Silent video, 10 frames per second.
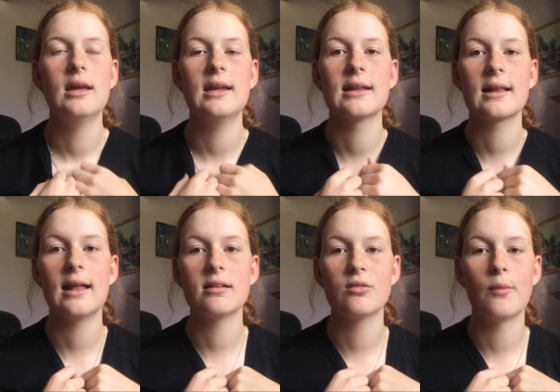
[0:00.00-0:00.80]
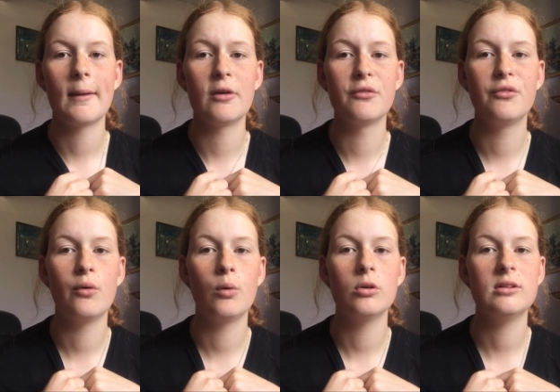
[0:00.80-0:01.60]
in a class of about
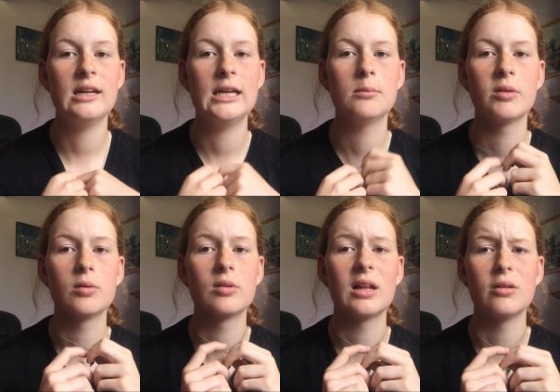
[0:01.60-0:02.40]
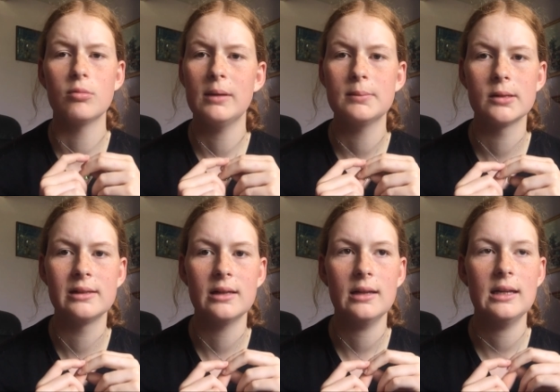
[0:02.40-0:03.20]
40, but there was loads of people
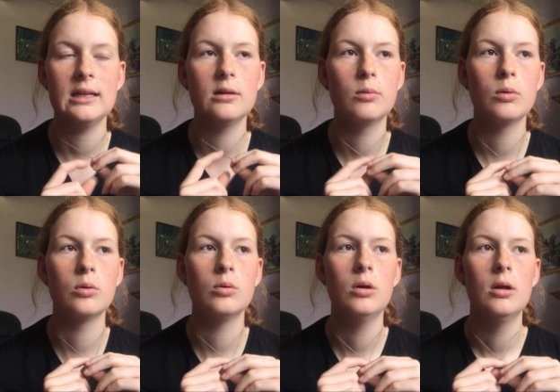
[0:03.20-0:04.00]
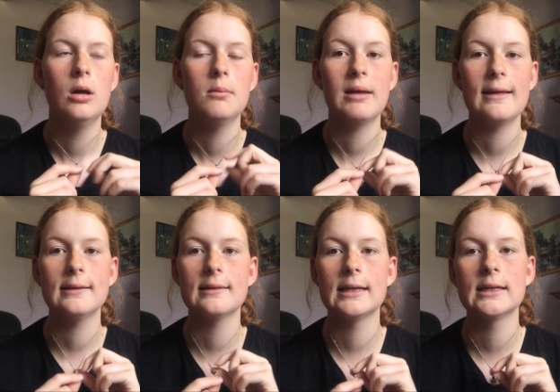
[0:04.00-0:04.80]
in equal
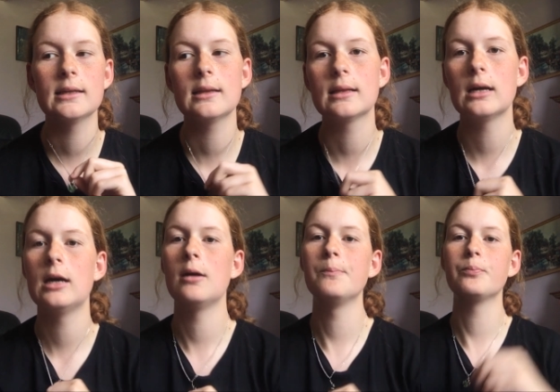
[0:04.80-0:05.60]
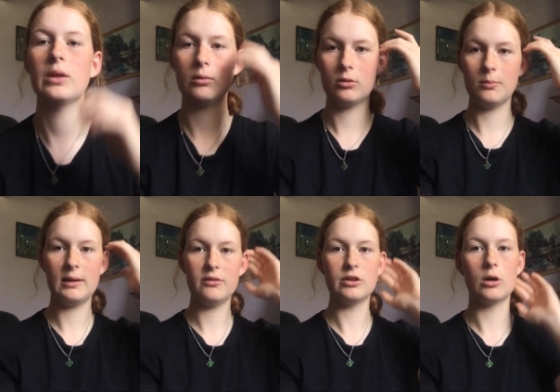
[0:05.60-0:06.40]
placings. Um, it was a
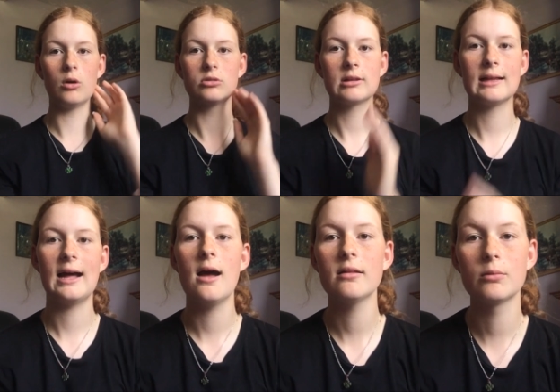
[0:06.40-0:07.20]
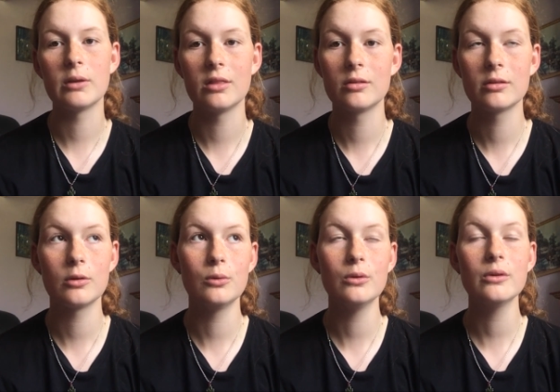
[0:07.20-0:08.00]
bit of an odd class with the
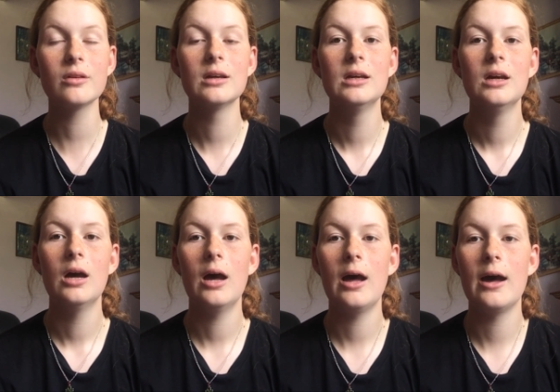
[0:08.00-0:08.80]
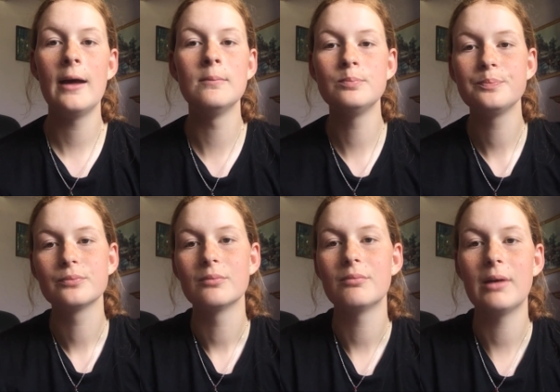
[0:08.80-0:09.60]
scores. Um,
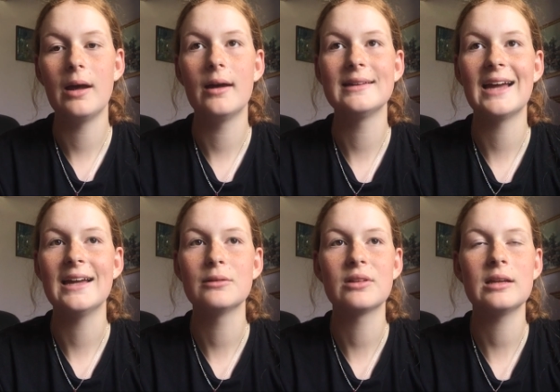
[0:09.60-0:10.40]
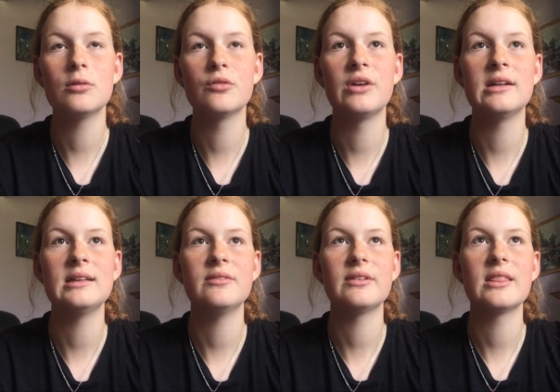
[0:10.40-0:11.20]
but yeah, he was equal
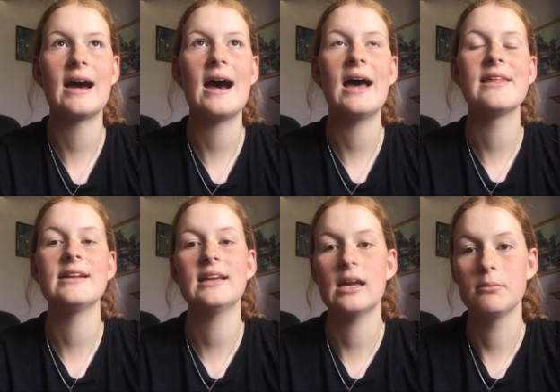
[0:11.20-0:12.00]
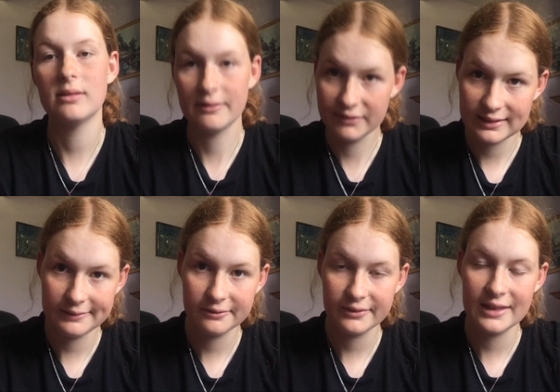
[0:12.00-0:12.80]
13th in that, and then he came
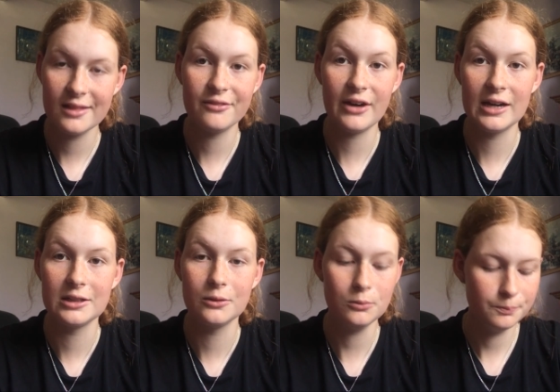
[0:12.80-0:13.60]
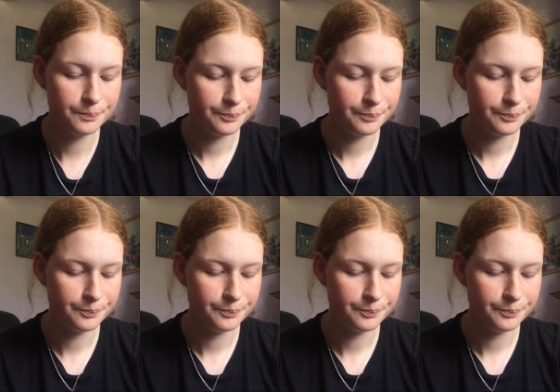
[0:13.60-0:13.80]
17th in the final.